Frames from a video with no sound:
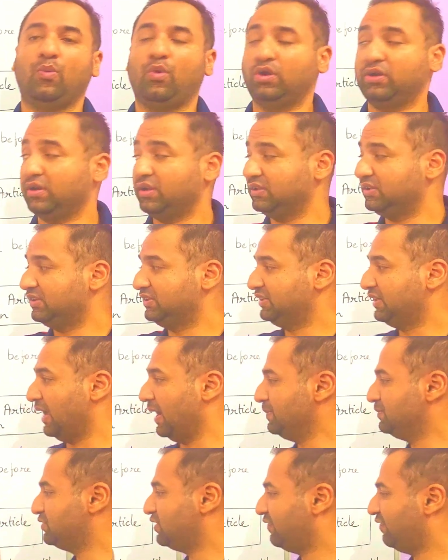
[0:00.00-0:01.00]
what are the
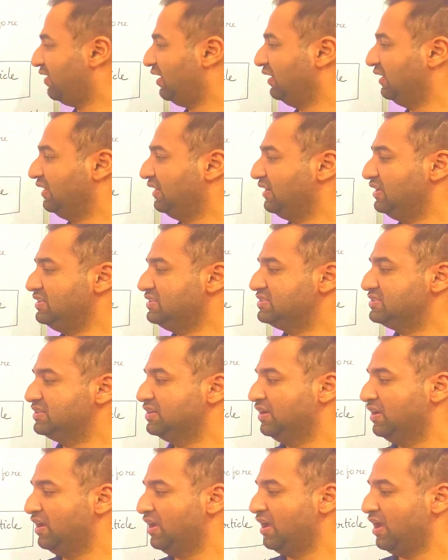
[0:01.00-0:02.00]
types of
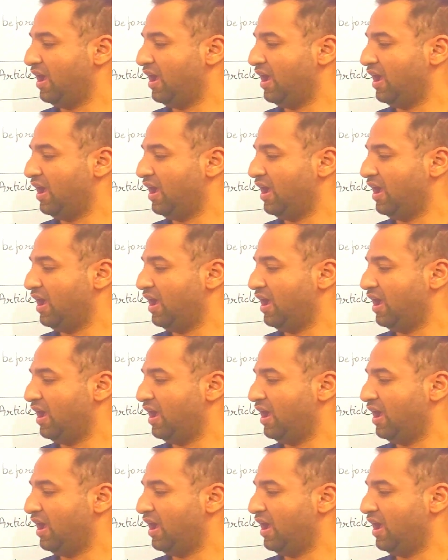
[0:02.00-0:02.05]
articles,